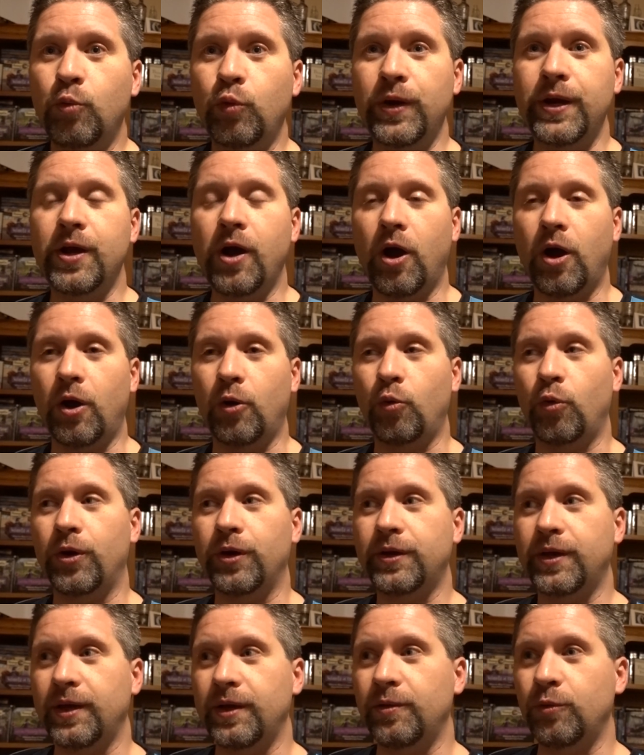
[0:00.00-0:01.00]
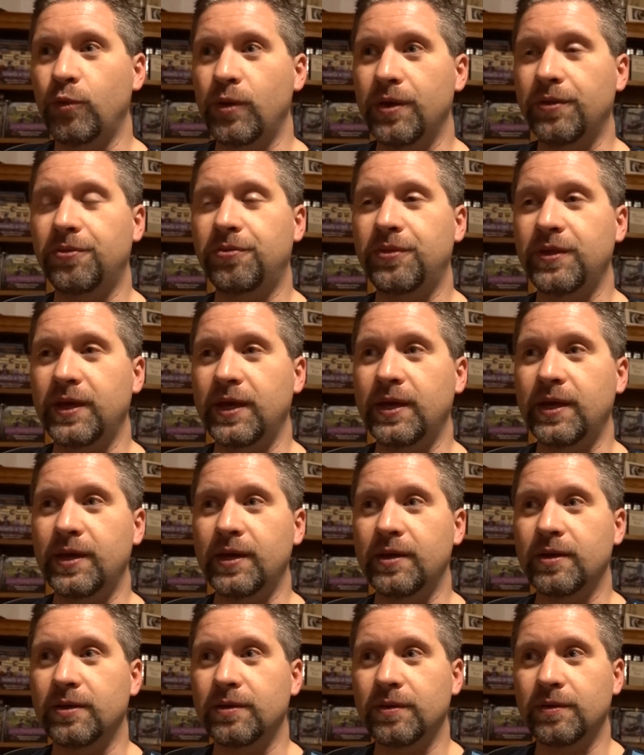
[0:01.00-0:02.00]
we are working with
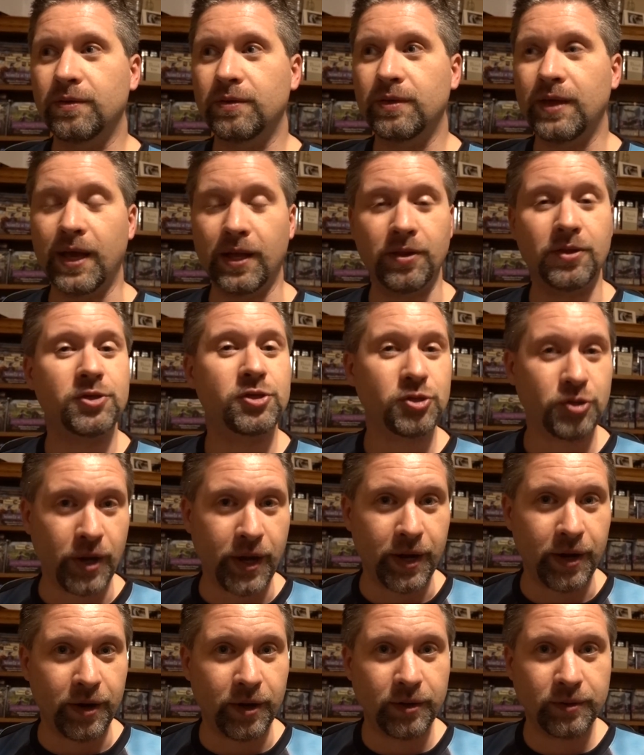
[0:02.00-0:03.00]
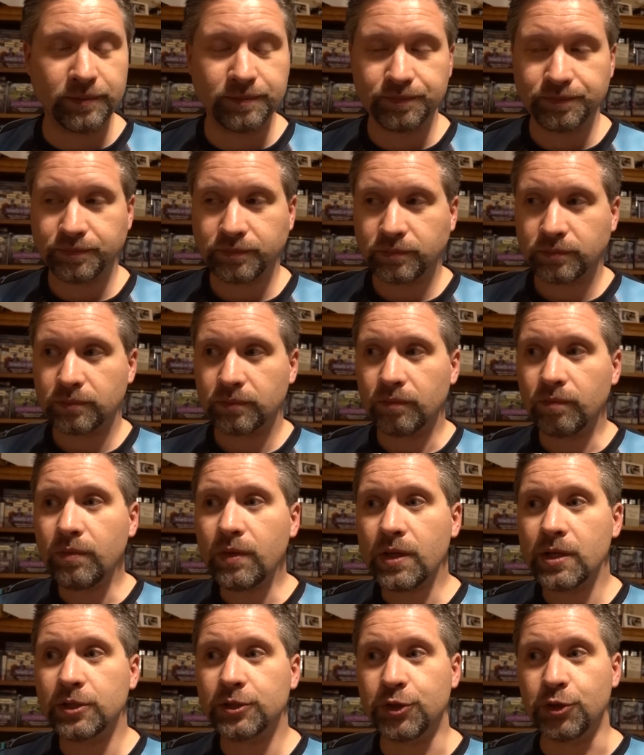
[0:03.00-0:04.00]
the illustrator
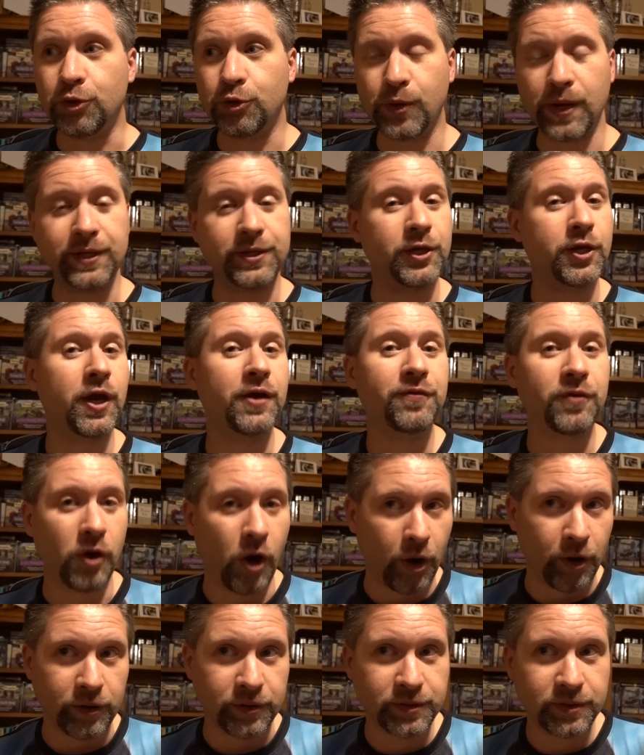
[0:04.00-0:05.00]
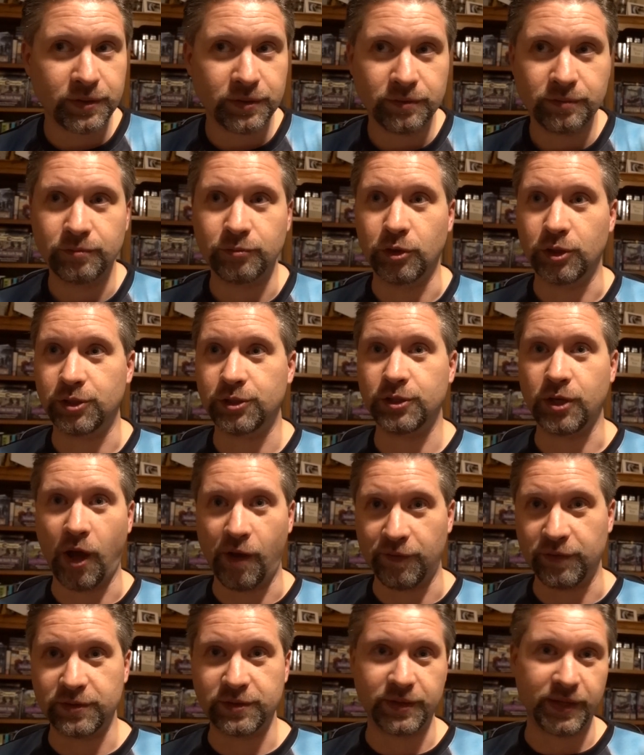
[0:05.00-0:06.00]
to create the cover art, which
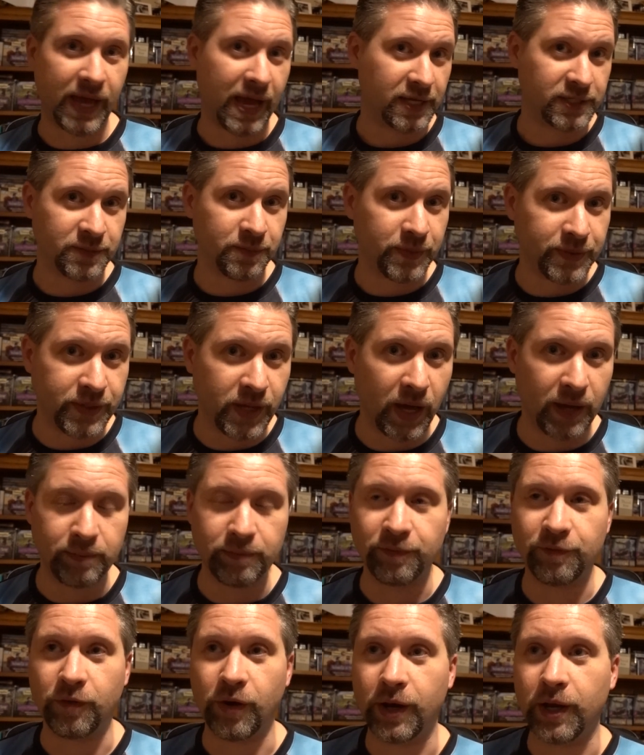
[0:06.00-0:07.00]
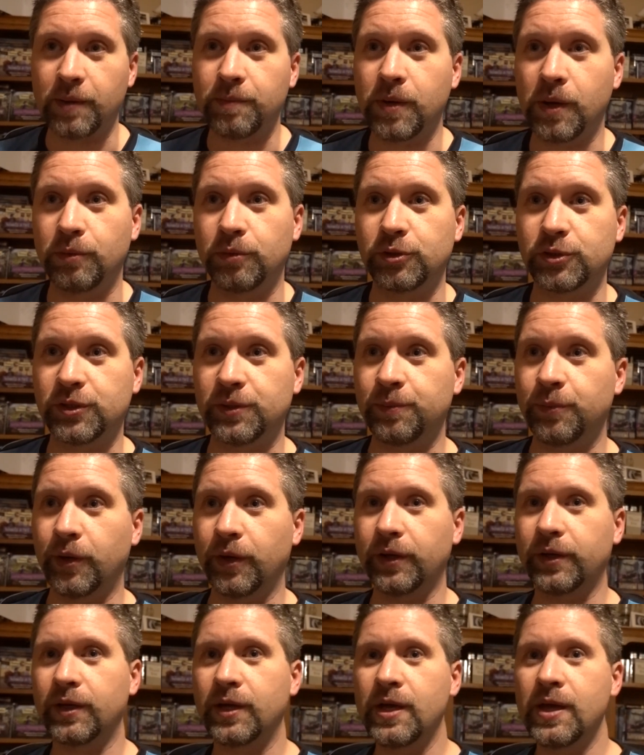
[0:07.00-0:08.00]
obviously has to be done before I can publish the
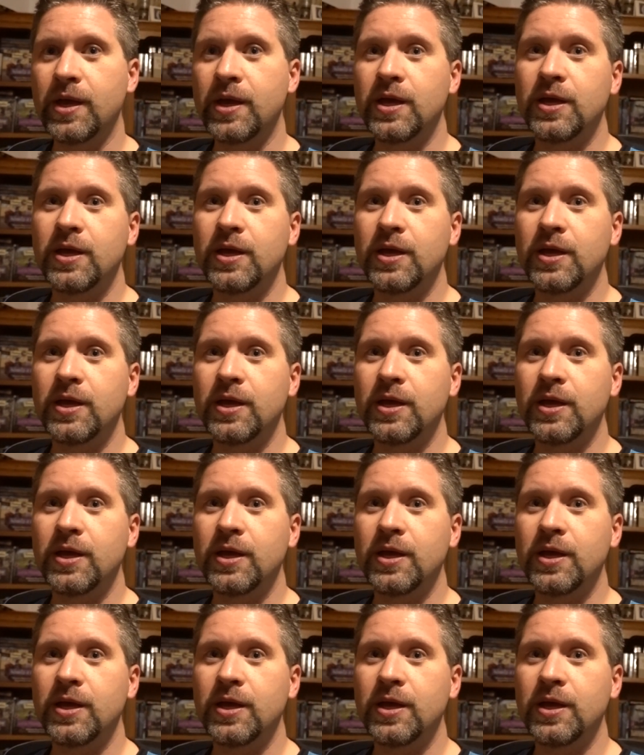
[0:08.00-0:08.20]
book.